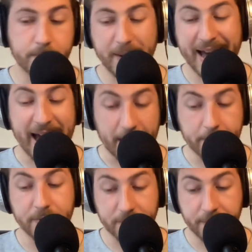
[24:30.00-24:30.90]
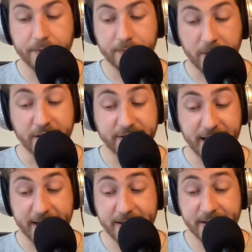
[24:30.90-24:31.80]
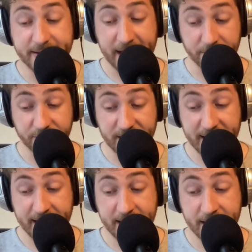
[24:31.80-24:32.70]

Perhaps, I said doubtfully,